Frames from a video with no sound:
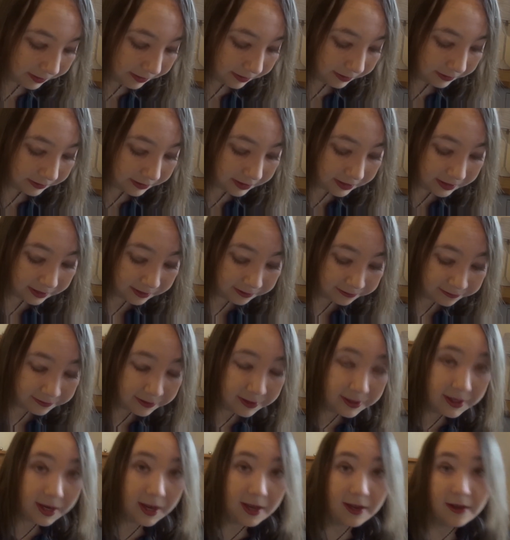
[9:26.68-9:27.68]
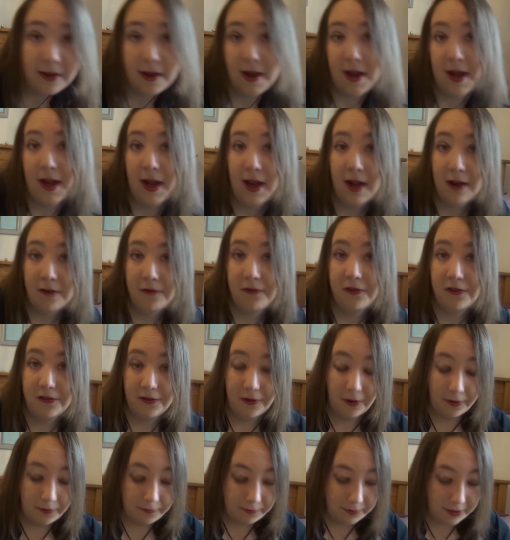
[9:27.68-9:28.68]
These again I have
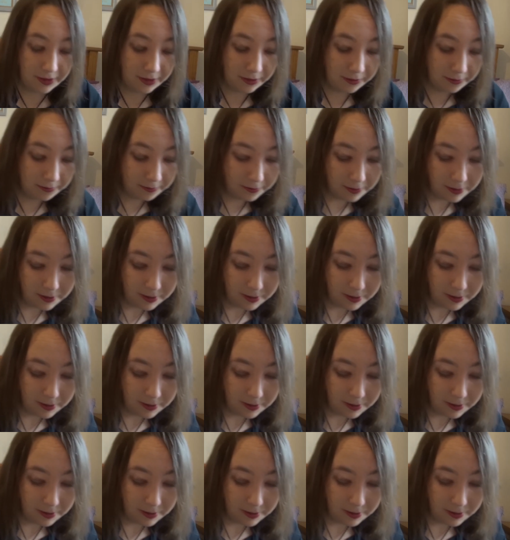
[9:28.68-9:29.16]
shown you